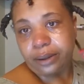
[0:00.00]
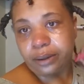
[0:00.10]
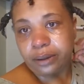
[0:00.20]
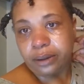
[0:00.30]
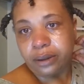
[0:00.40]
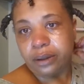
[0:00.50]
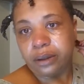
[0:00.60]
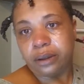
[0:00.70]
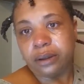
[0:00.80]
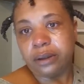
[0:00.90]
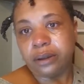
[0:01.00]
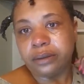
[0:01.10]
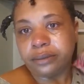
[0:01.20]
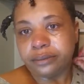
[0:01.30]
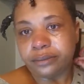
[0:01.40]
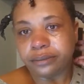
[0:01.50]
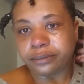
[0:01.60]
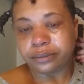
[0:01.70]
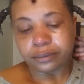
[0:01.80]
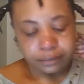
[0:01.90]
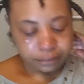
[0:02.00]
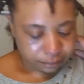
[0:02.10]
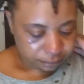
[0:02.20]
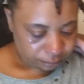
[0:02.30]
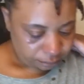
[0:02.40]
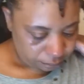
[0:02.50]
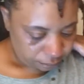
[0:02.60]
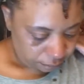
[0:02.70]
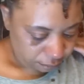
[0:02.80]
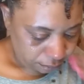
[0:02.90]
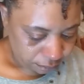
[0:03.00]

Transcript: Nothing is said.